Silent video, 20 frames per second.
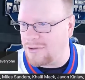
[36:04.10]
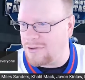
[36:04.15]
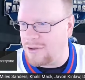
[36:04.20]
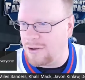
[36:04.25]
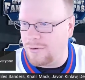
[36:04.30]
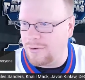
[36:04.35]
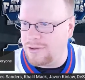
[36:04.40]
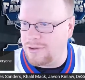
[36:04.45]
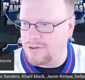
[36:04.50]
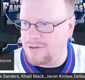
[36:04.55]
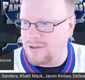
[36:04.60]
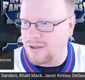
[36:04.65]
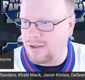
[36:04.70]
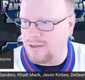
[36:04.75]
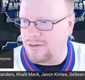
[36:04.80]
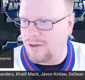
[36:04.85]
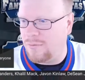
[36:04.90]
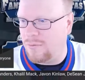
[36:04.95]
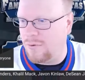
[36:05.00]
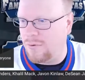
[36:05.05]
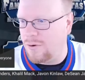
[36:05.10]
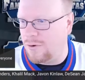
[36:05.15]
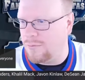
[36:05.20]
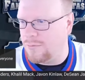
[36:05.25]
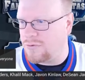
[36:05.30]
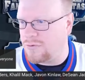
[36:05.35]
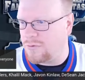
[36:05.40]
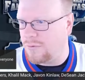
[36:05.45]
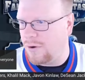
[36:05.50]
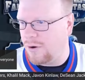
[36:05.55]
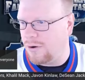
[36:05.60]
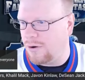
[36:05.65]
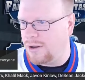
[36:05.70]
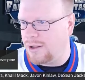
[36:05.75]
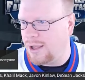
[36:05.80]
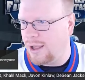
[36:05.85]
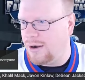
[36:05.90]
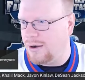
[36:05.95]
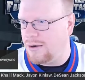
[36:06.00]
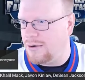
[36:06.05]
So is Denzel Ward, which we
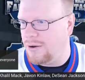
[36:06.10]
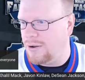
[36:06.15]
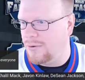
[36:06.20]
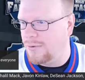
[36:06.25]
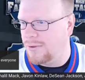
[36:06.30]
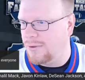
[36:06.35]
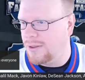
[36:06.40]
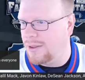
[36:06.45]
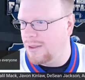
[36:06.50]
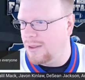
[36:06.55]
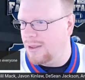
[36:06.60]
already kind of knew.